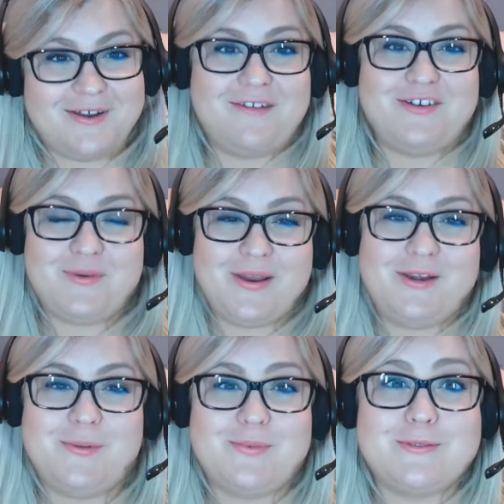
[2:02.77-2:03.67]
have to
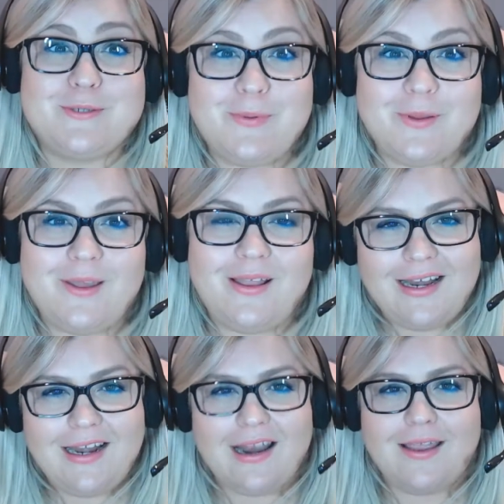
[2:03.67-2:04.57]
wake up super
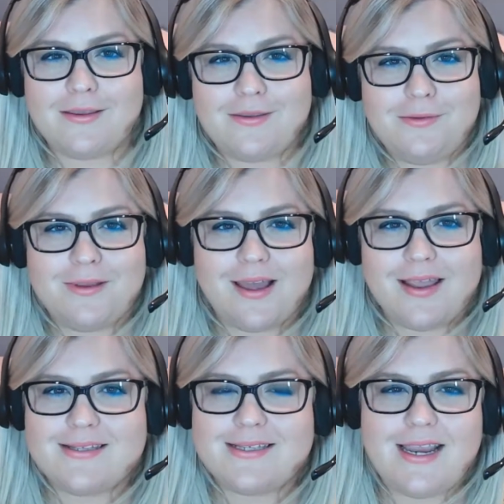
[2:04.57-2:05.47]
early like you
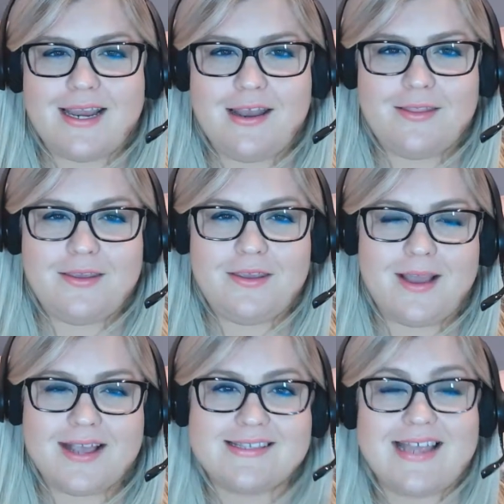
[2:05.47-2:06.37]
guys in the
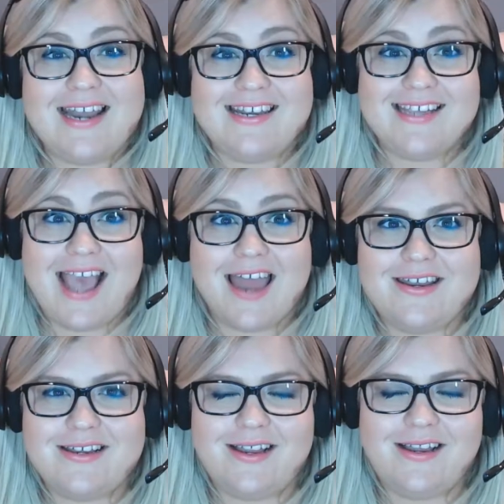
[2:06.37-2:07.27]
US and
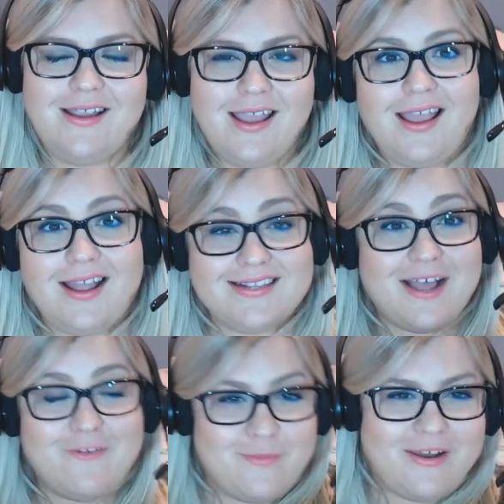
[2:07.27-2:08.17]
Canada and
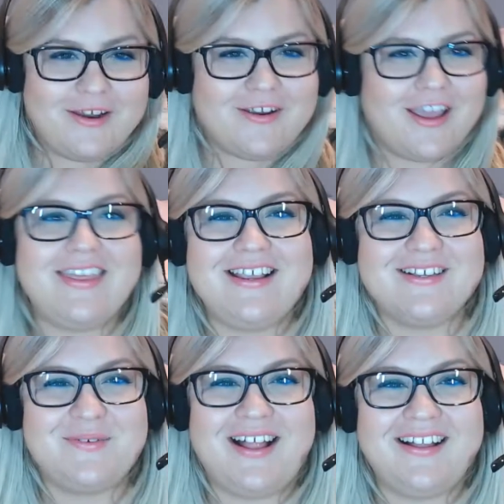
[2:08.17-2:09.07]
South America, I think,
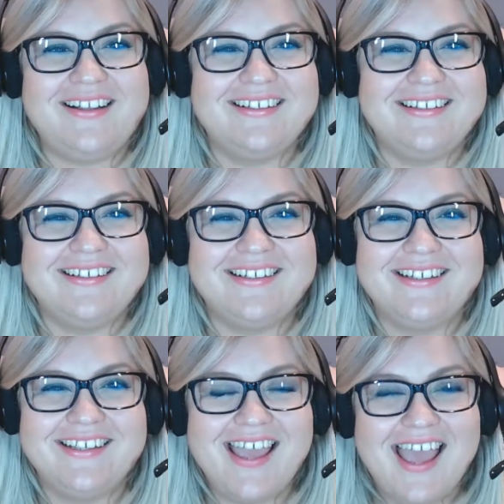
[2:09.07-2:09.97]
as well.
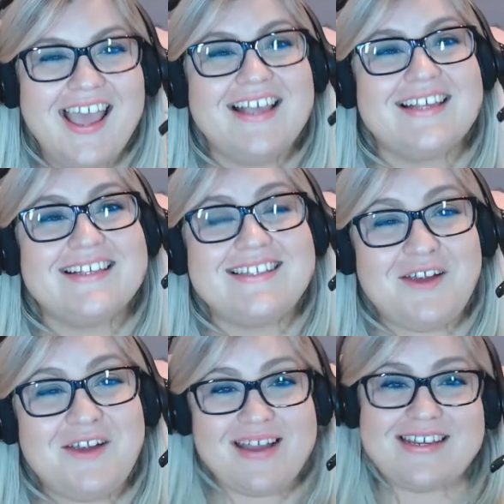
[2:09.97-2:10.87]

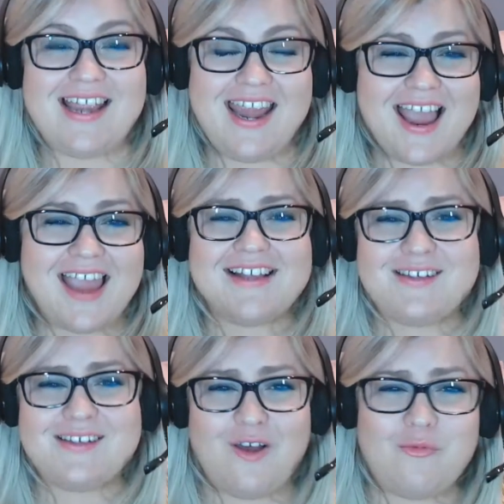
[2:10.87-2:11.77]
So my day, I can
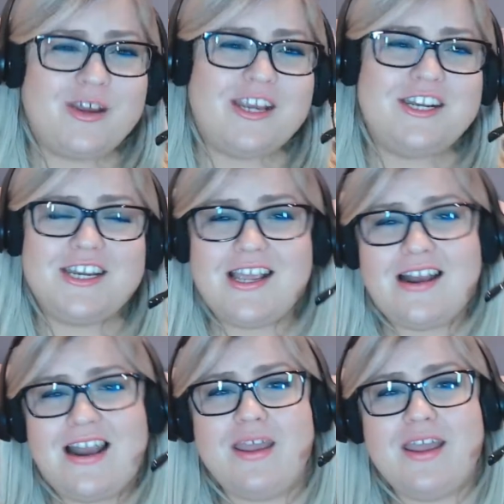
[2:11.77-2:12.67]
start off pretty
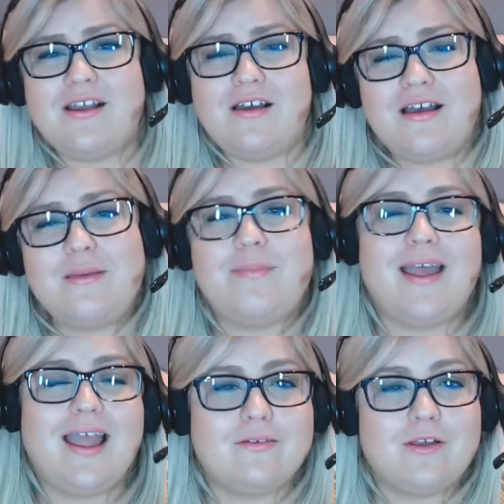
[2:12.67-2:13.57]
chill. I wake up, I
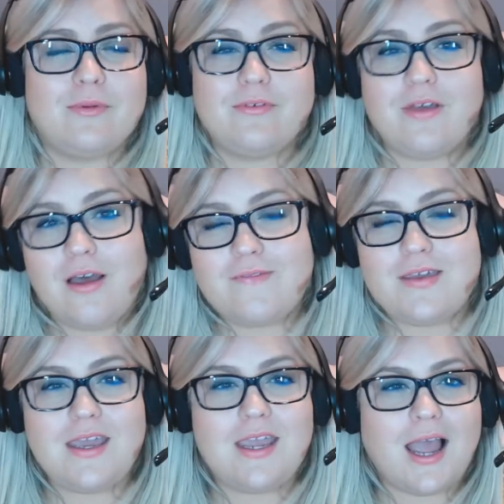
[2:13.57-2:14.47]
have a cup of
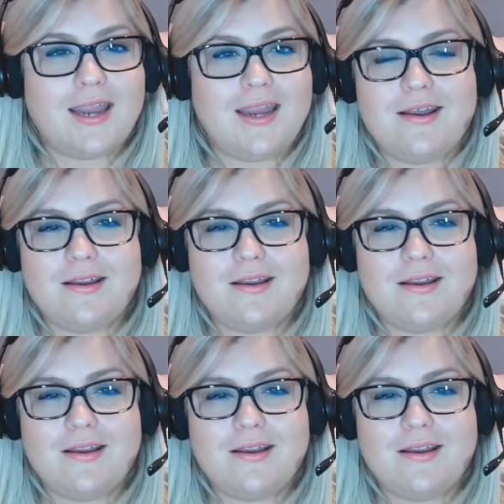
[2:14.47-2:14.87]
coffee, I